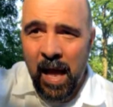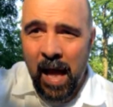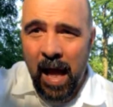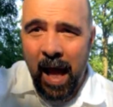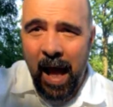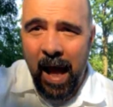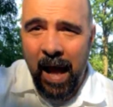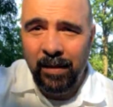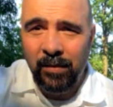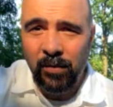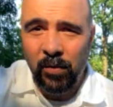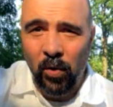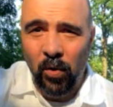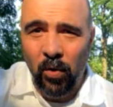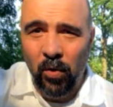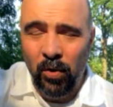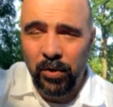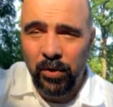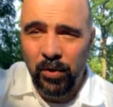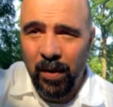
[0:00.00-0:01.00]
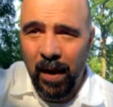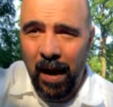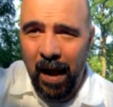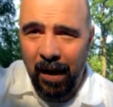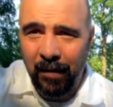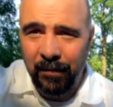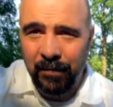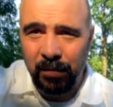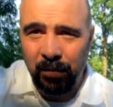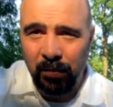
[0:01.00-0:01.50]
And all you
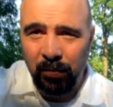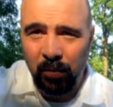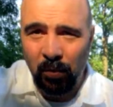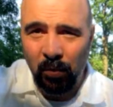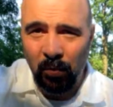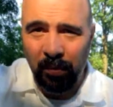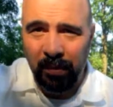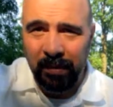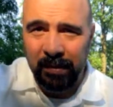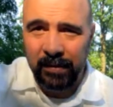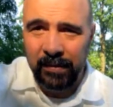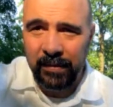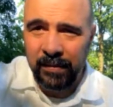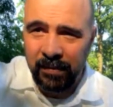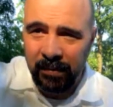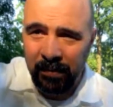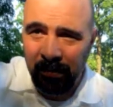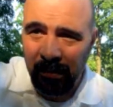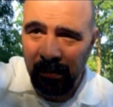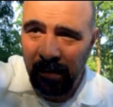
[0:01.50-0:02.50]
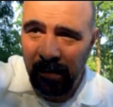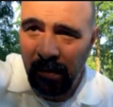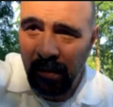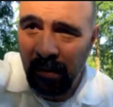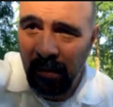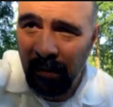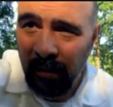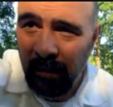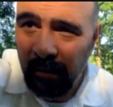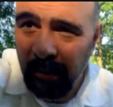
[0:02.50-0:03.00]
have to do is,
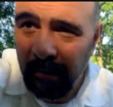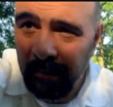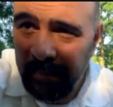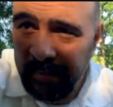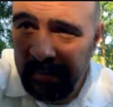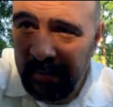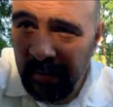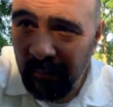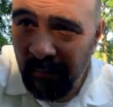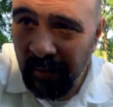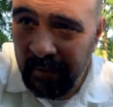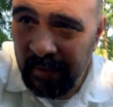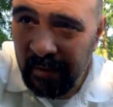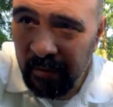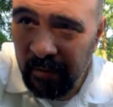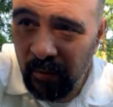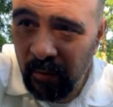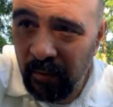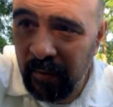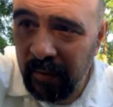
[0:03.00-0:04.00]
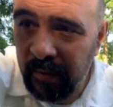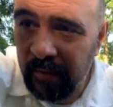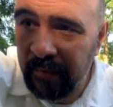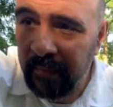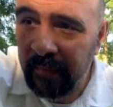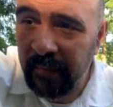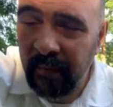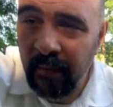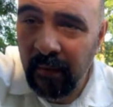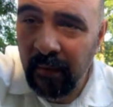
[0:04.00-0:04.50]
let me see if I could do this.